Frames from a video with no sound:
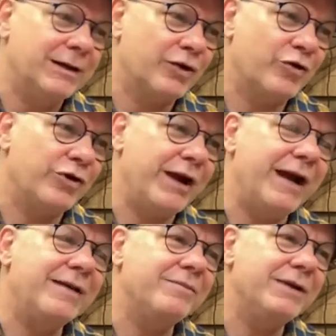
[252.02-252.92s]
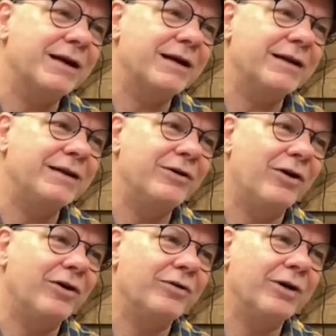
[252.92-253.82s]
create in me a clean
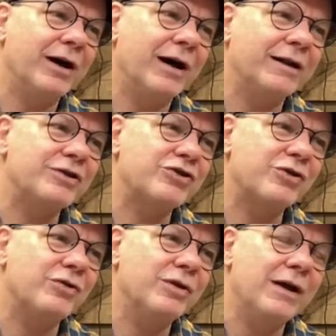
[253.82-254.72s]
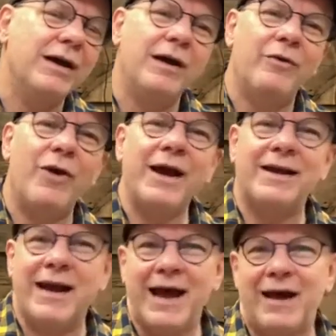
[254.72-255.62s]
heart, O God. And so
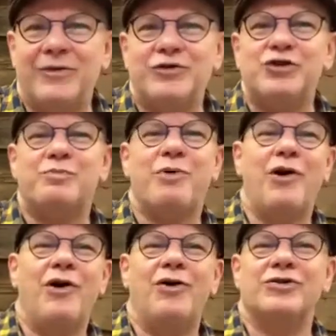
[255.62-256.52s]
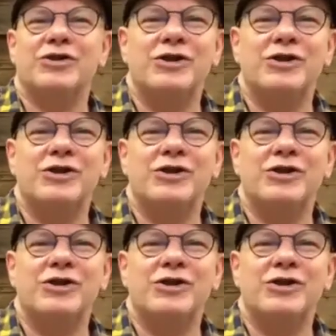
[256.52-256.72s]
right now, just pause.